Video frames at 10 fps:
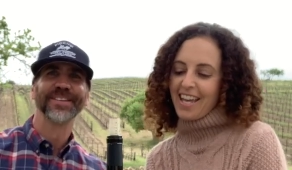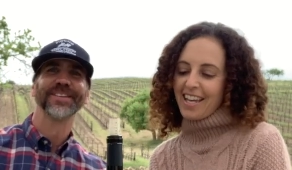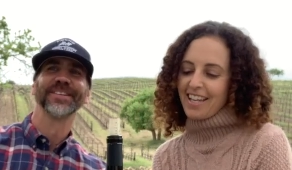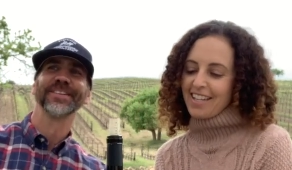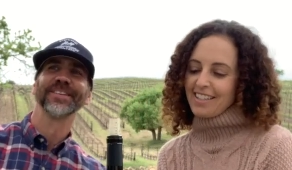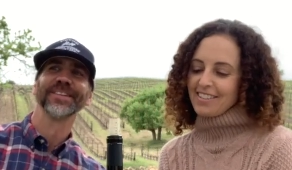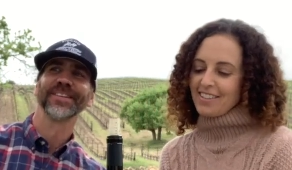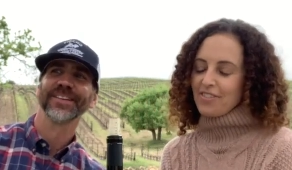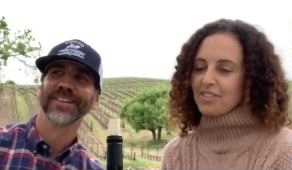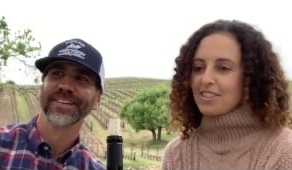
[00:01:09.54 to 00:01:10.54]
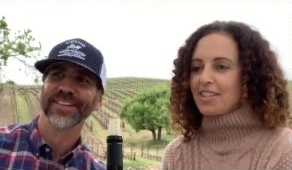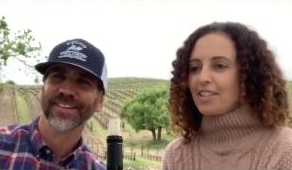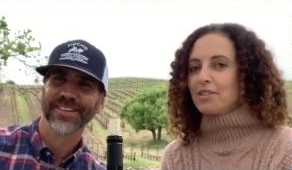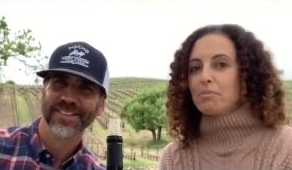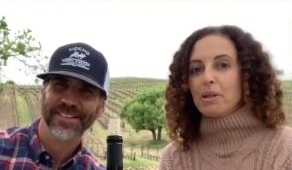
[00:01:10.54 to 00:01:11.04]
Speaker 1: and obviously
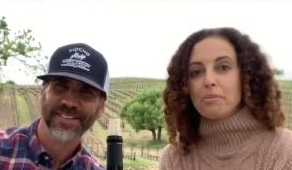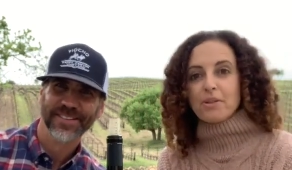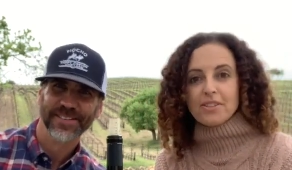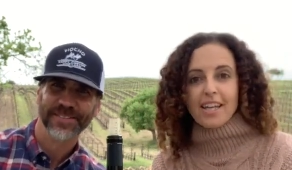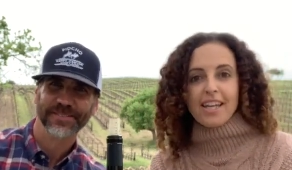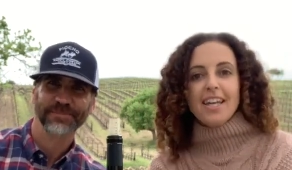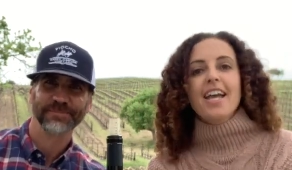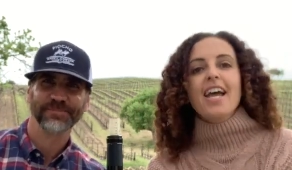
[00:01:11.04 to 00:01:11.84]
that's a big birthday.